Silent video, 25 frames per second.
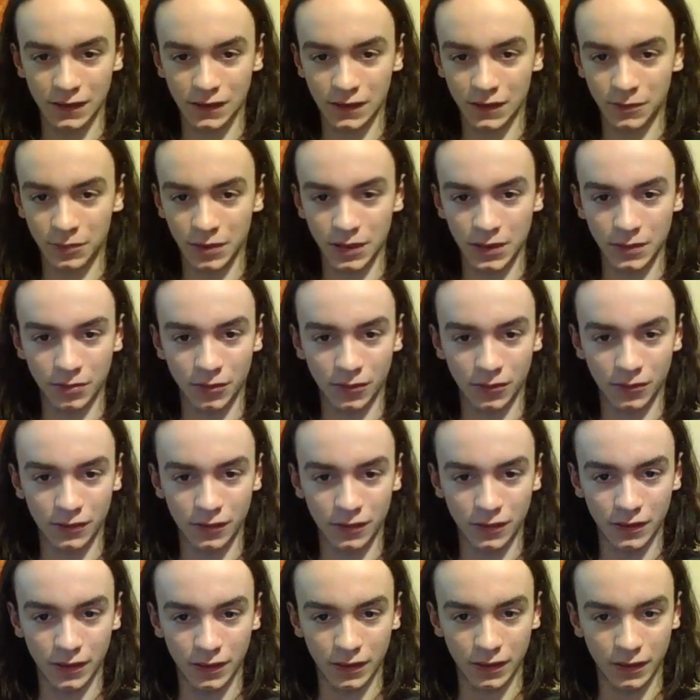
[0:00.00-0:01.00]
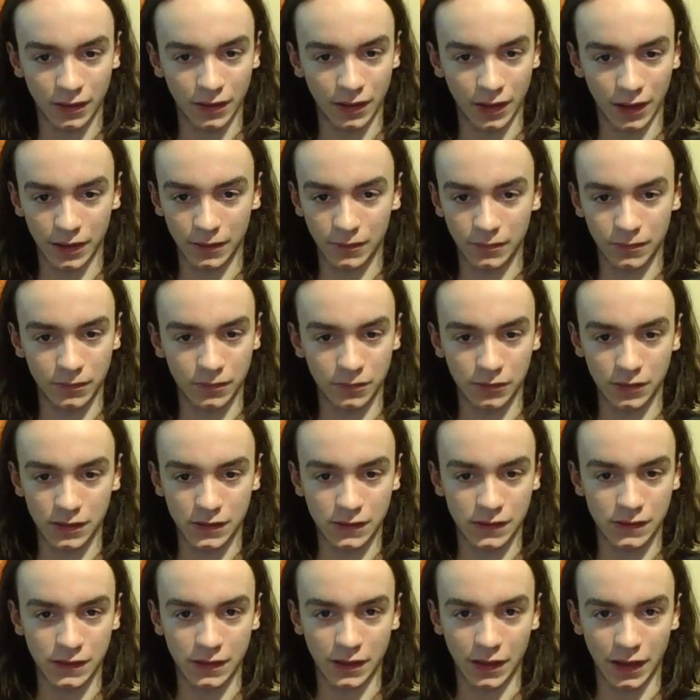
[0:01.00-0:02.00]
people. I it
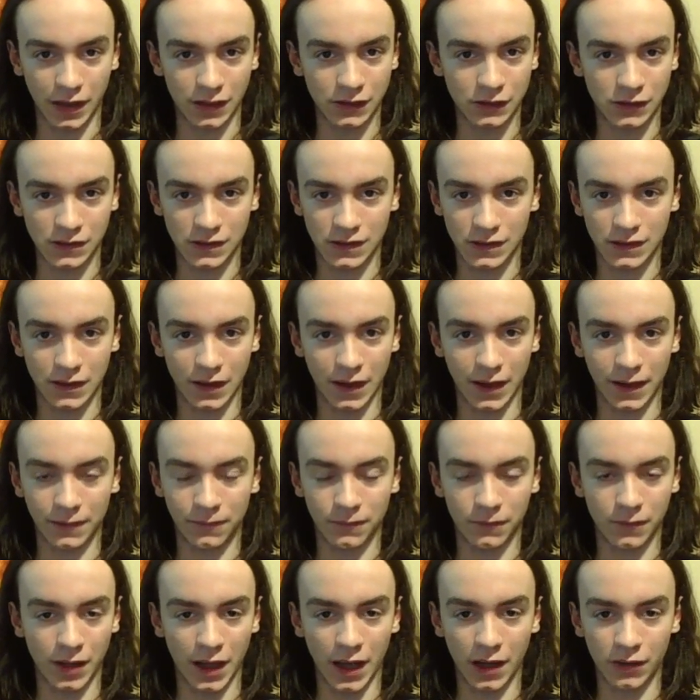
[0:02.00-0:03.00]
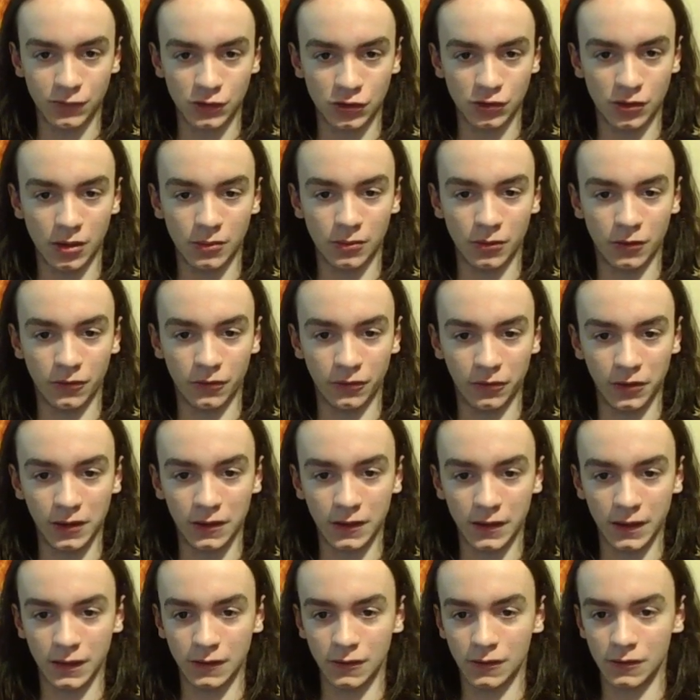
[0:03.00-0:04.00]
I have trouble
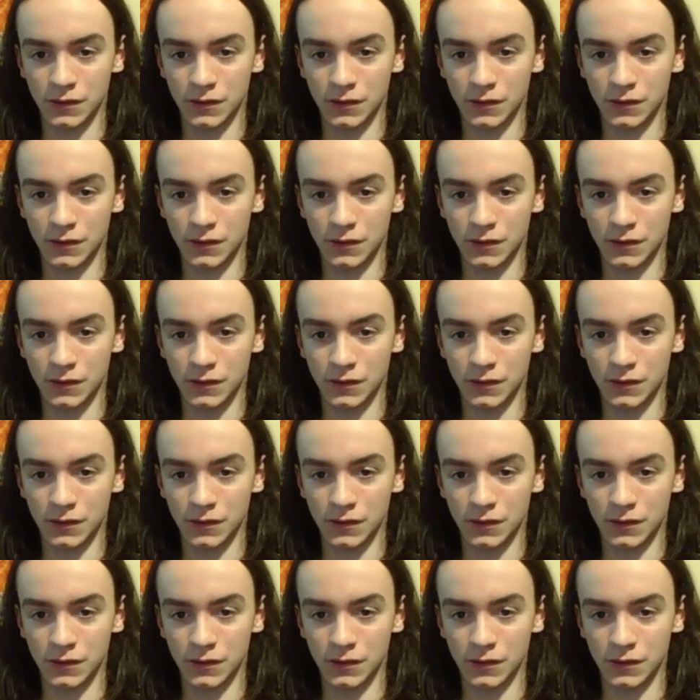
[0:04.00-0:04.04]
feeling those